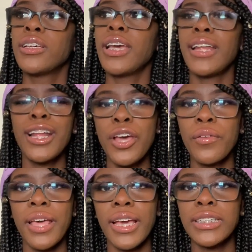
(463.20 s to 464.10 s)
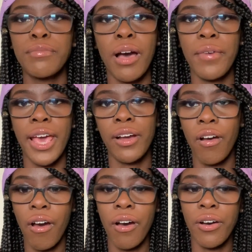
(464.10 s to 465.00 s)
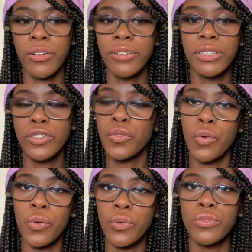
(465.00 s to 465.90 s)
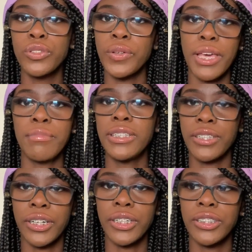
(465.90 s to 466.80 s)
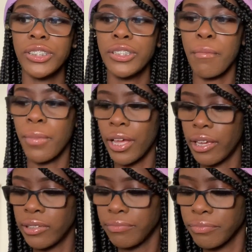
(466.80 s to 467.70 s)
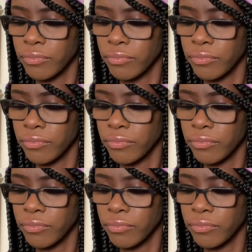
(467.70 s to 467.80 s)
And I know that his mama had called the school to get me searched, but